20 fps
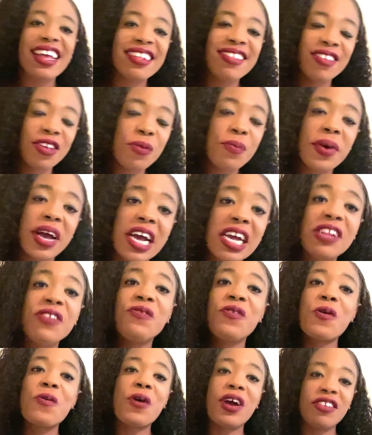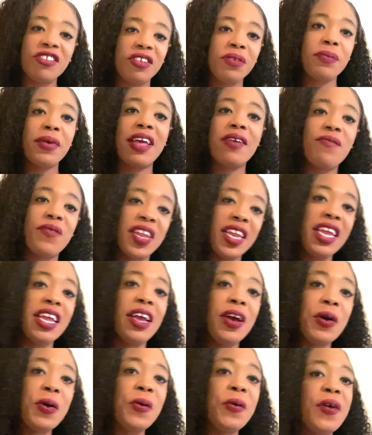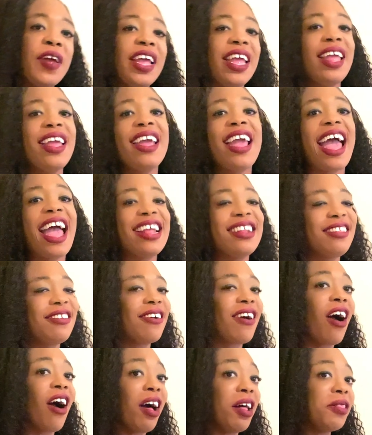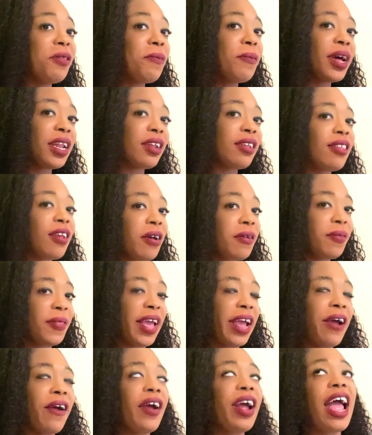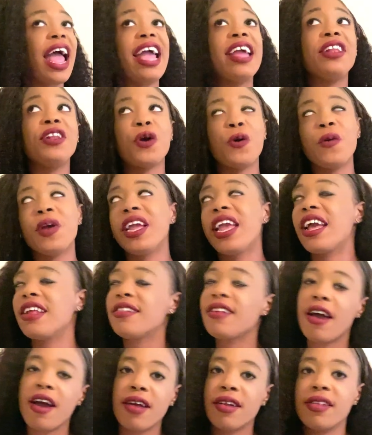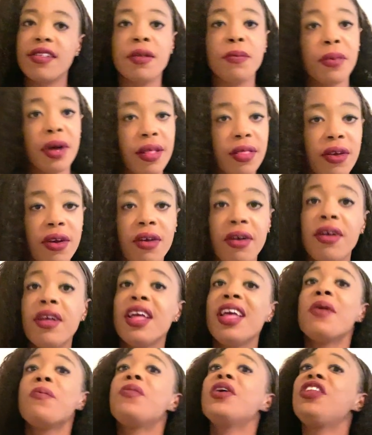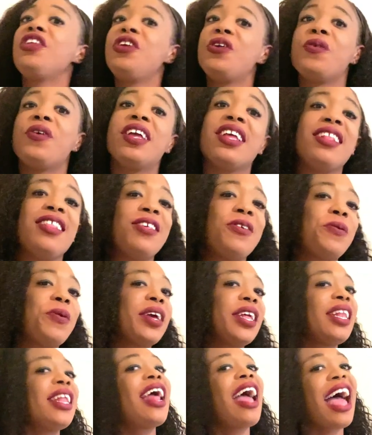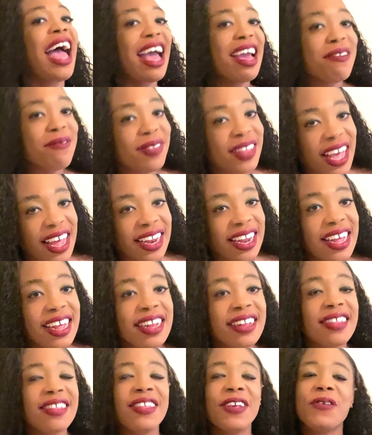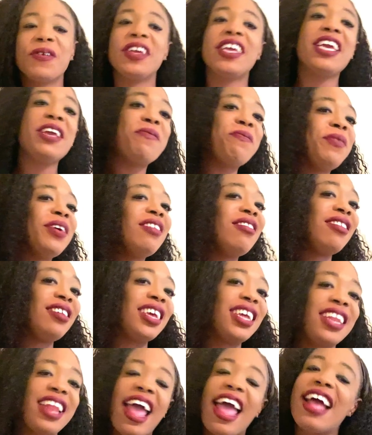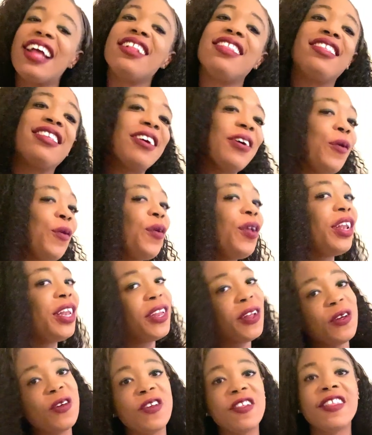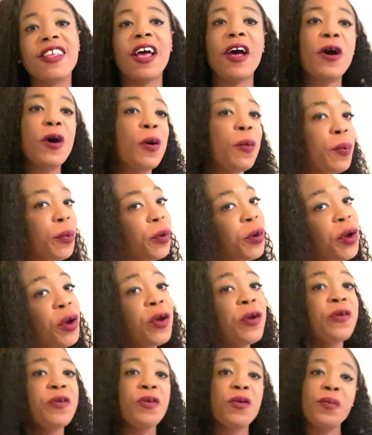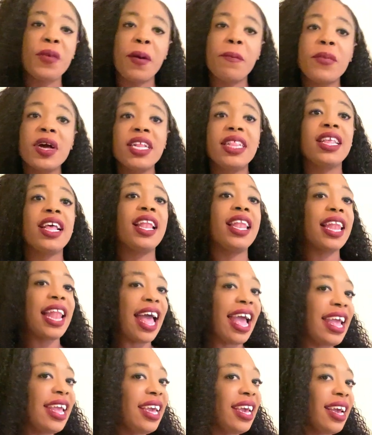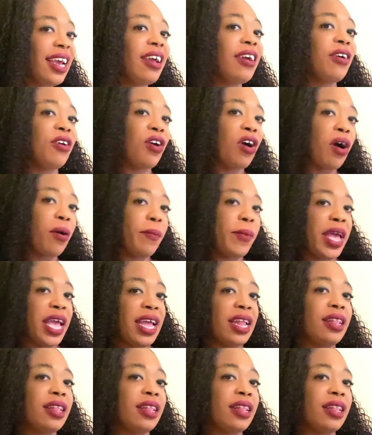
so much for watching my video, and to all the mothers out there, I know it gets hard as a mother, but you can do it. I've done it, so keep pushing and don't lose hope. Remember to like, comment,